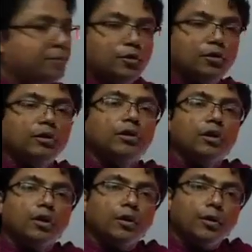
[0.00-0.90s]
have
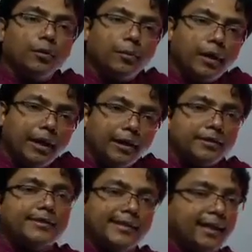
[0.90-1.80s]
to
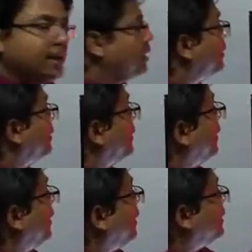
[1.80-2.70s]
see
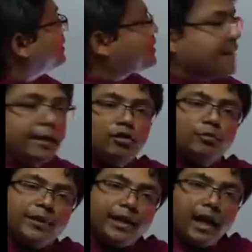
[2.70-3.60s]

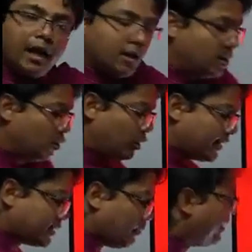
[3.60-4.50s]
encyclopedia.
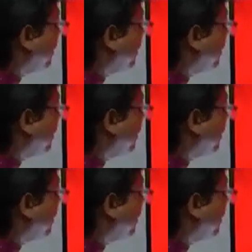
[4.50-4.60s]
What is